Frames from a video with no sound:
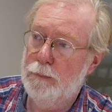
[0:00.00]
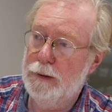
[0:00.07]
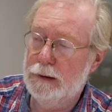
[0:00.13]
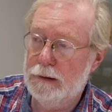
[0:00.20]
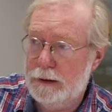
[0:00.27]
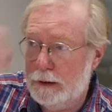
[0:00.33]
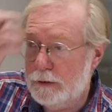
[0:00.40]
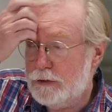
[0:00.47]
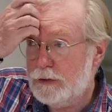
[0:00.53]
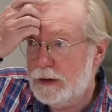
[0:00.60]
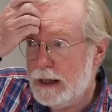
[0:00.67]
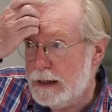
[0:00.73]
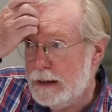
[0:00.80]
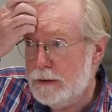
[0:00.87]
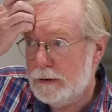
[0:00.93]
of building a
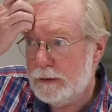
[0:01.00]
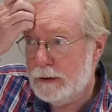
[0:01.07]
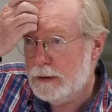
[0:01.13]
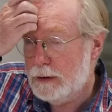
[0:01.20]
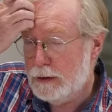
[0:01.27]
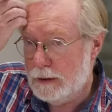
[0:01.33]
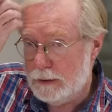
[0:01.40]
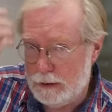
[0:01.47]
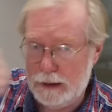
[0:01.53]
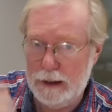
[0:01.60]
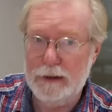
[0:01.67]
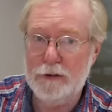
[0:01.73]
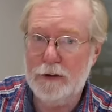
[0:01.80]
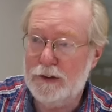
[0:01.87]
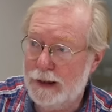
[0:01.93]
state
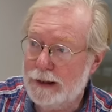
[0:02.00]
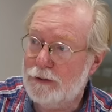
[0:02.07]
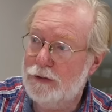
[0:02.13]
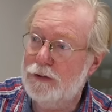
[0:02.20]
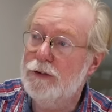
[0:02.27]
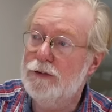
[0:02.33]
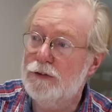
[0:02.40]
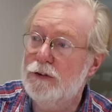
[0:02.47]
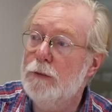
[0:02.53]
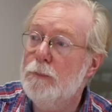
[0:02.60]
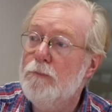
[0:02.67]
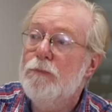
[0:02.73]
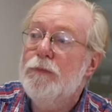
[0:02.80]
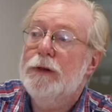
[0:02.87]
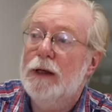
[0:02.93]
that has a tax
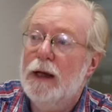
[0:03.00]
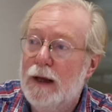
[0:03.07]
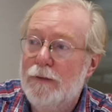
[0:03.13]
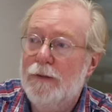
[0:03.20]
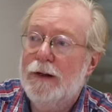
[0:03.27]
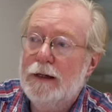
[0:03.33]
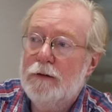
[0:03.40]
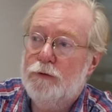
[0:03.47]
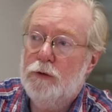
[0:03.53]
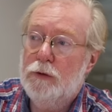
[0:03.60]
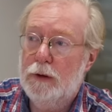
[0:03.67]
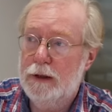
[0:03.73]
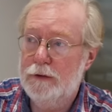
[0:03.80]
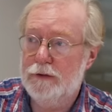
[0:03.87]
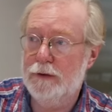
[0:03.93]
system and
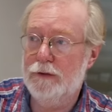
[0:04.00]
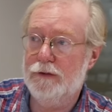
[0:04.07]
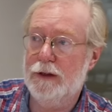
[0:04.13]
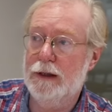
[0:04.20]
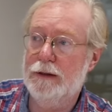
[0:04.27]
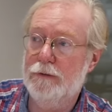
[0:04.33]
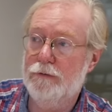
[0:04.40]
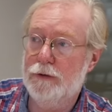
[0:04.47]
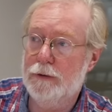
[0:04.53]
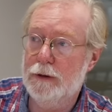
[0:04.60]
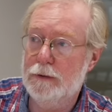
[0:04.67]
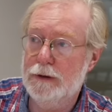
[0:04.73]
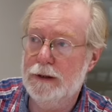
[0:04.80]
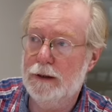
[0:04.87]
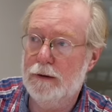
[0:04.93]
therefore has an incentive to
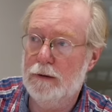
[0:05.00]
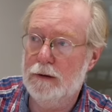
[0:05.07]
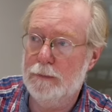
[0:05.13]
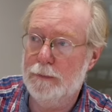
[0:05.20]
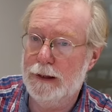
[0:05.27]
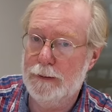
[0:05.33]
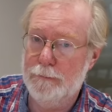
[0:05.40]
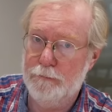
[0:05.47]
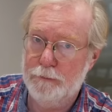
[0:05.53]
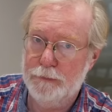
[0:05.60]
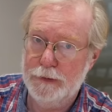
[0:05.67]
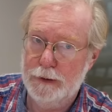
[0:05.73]
grow the economy.